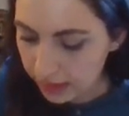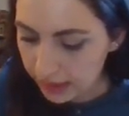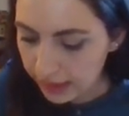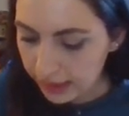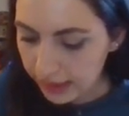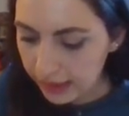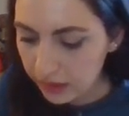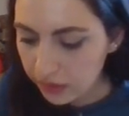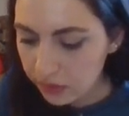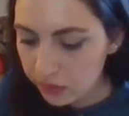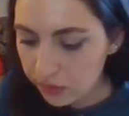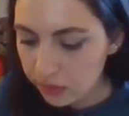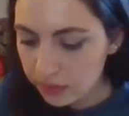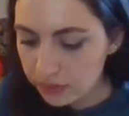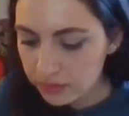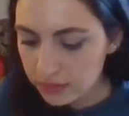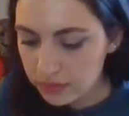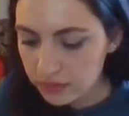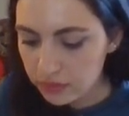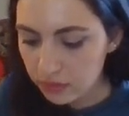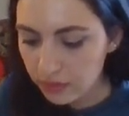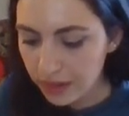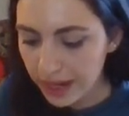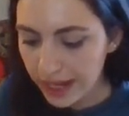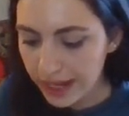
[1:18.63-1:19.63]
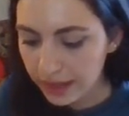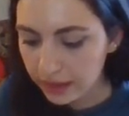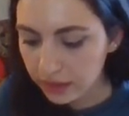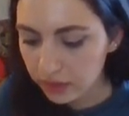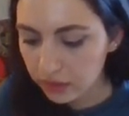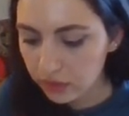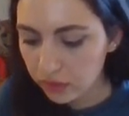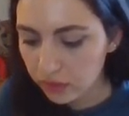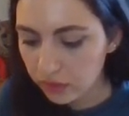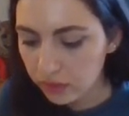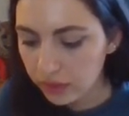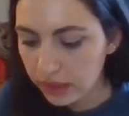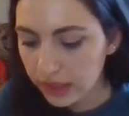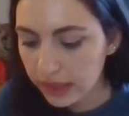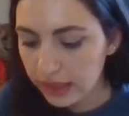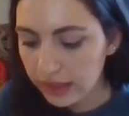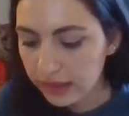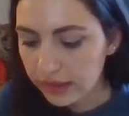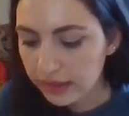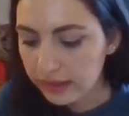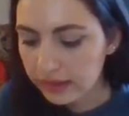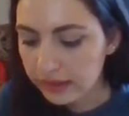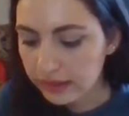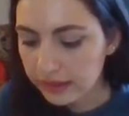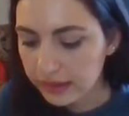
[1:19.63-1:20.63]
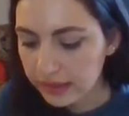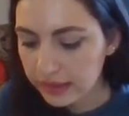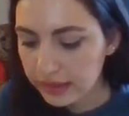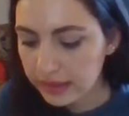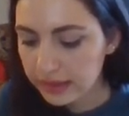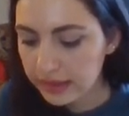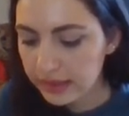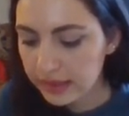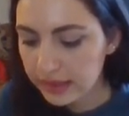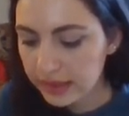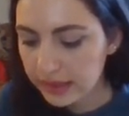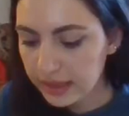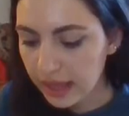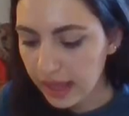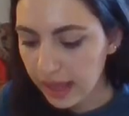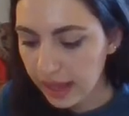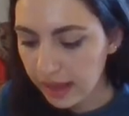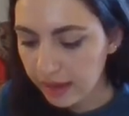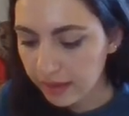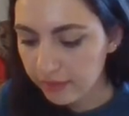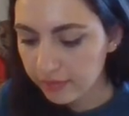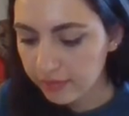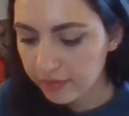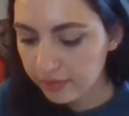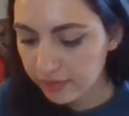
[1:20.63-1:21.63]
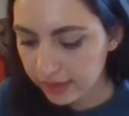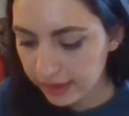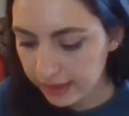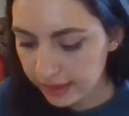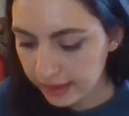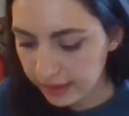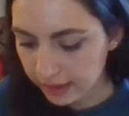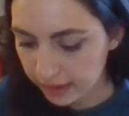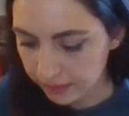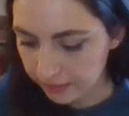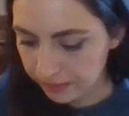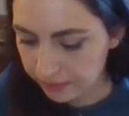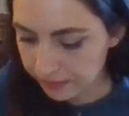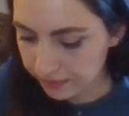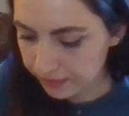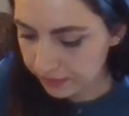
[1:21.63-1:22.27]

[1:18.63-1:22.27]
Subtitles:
equals to angle DFE.